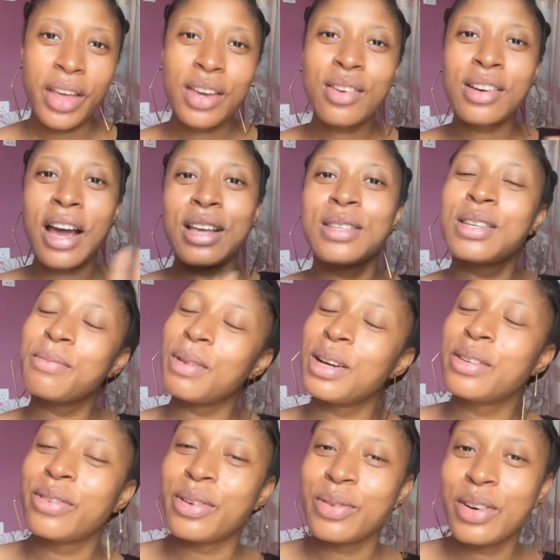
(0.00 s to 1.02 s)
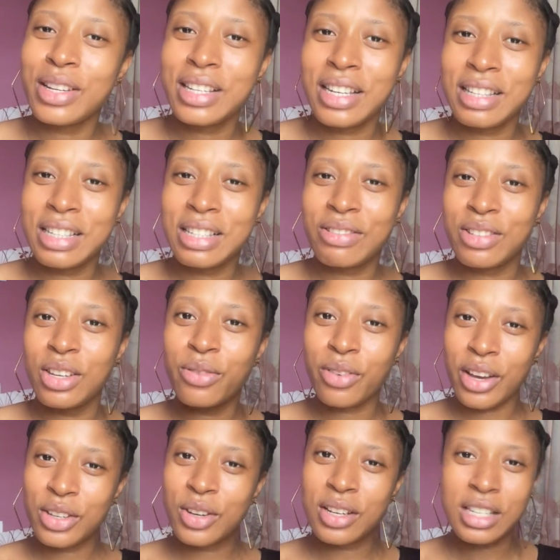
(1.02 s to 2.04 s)
Thank you guys so much for watching this video.
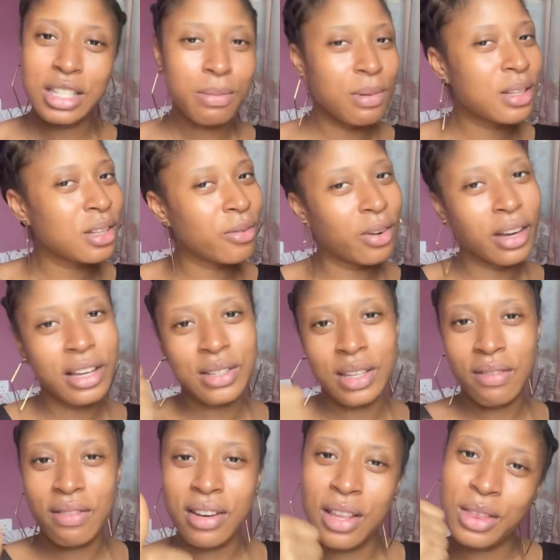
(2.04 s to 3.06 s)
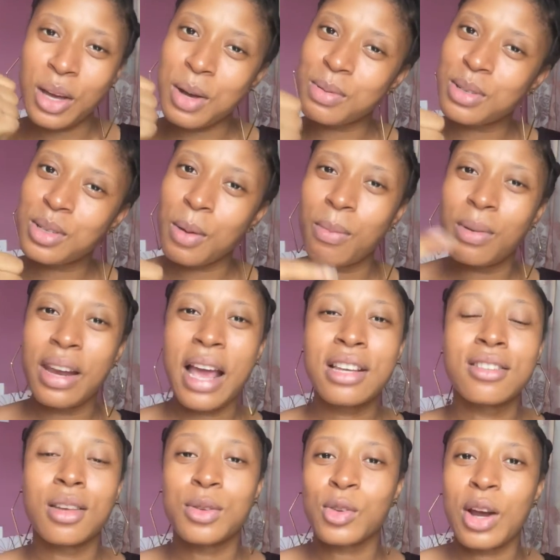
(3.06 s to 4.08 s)
If you enjoyed this, please don't forget to give it a thumbs up,
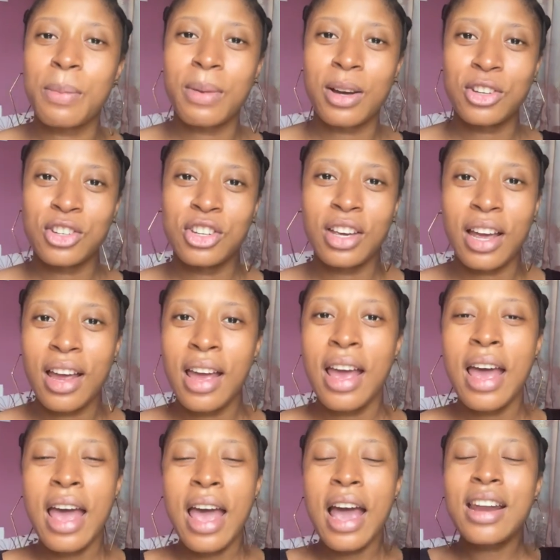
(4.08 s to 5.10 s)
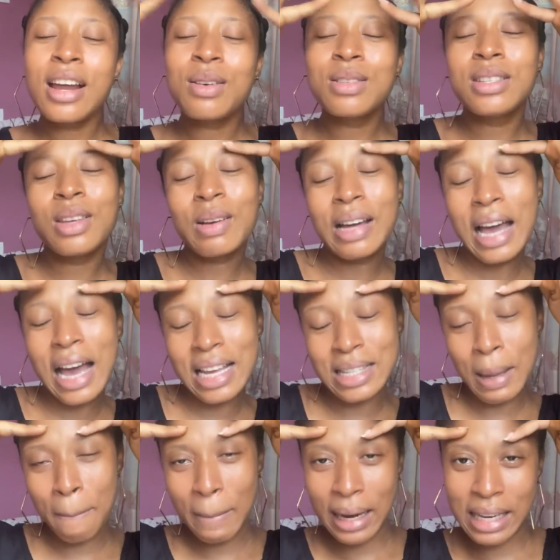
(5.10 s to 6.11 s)
like, subscribe and share, and I'll see you
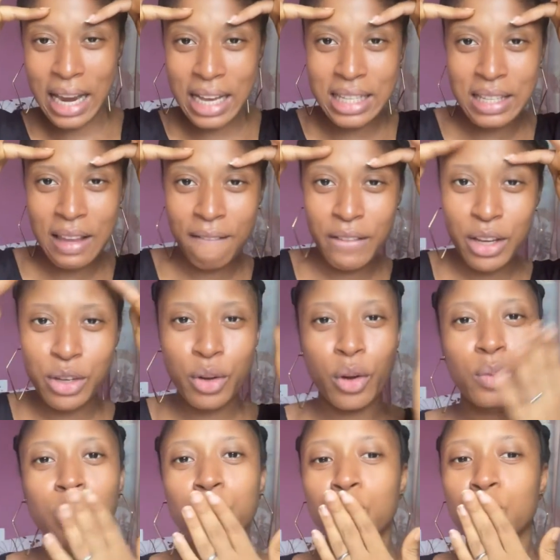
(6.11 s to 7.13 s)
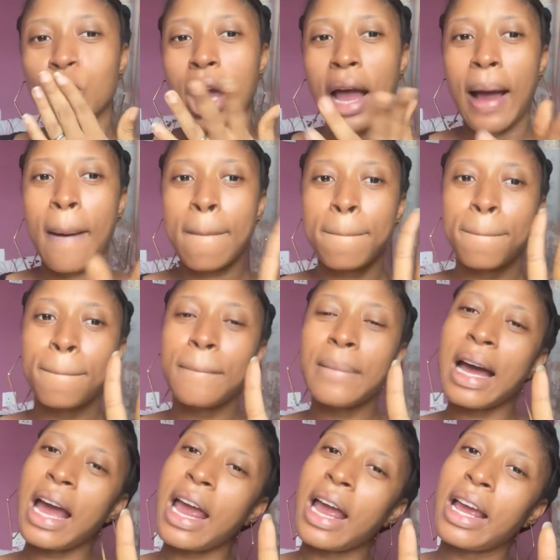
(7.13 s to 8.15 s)
guys in my next video.
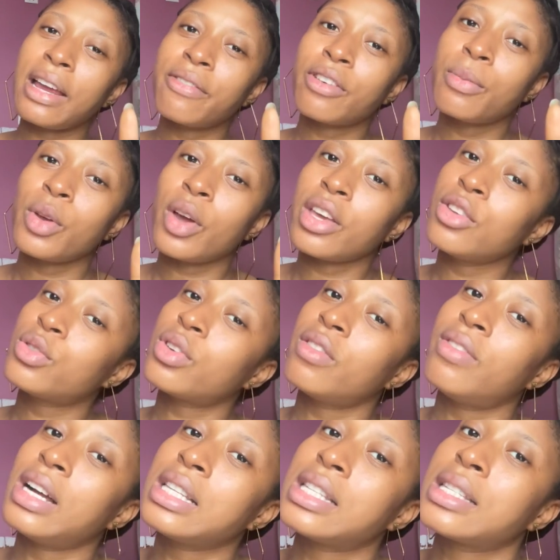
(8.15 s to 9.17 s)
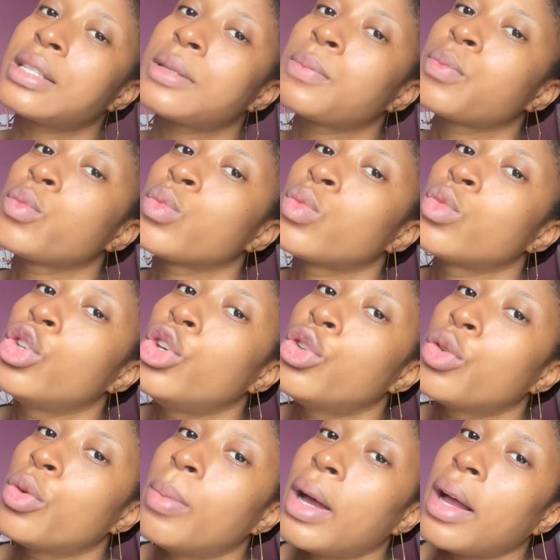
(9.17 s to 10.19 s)
Bye from your introvert
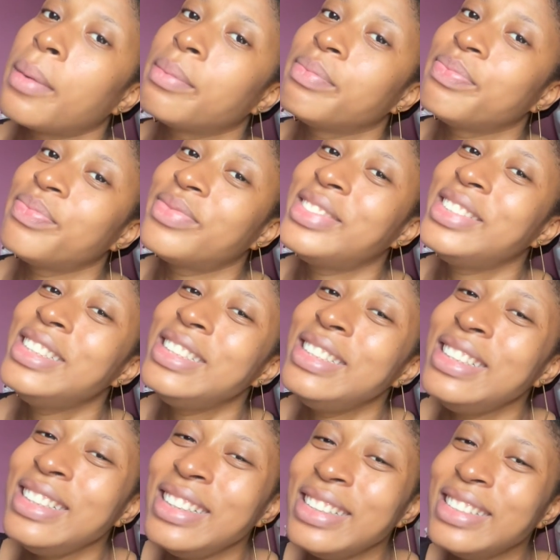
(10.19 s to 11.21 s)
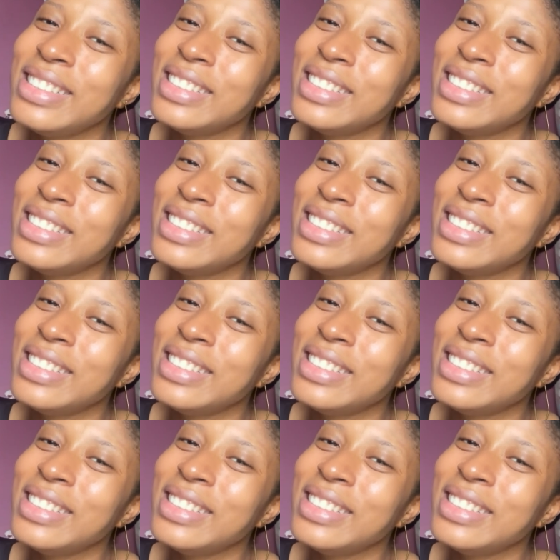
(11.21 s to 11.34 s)
YouTuber.